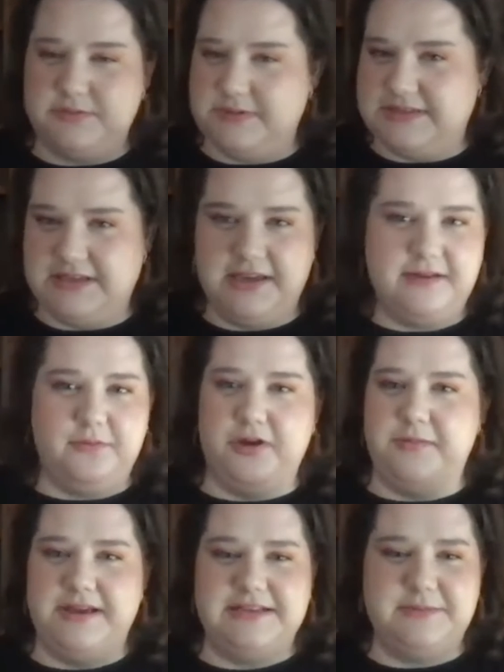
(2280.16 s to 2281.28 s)
to be singing? What
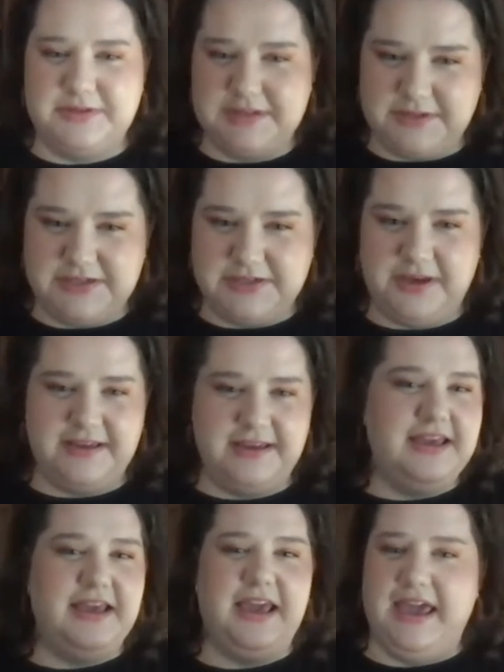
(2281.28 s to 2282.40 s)
am I supposed to be doing?
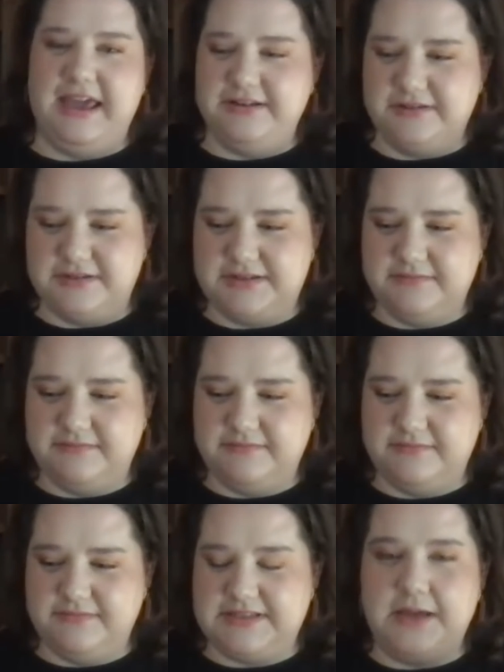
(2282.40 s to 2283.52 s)
And
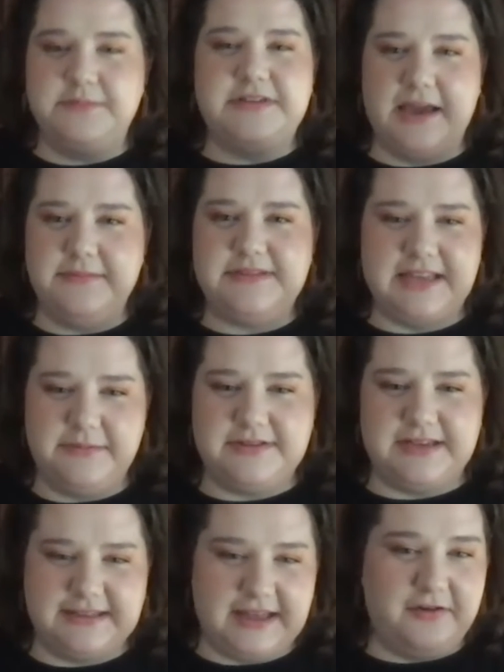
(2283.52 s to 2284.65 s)
sometimes labels
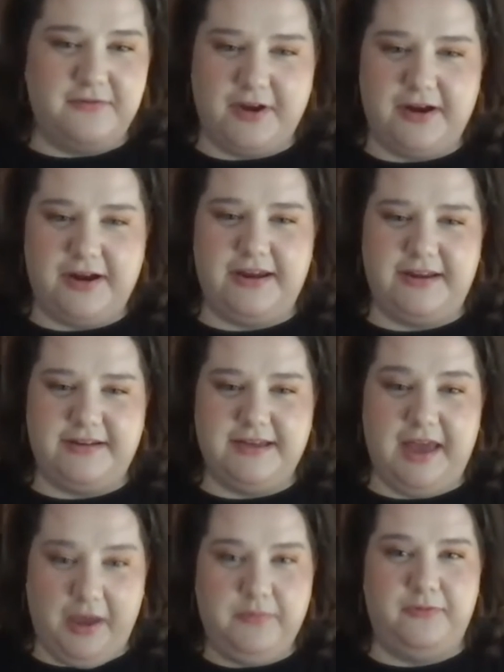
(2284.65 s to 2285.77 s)
like that are very
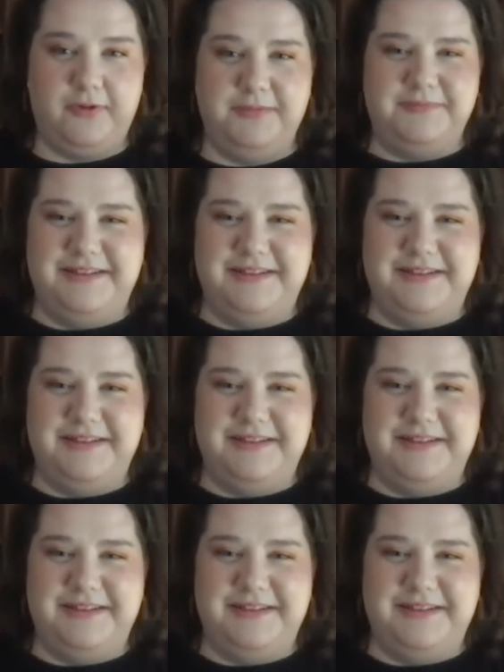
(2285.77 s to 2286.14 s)
helpful.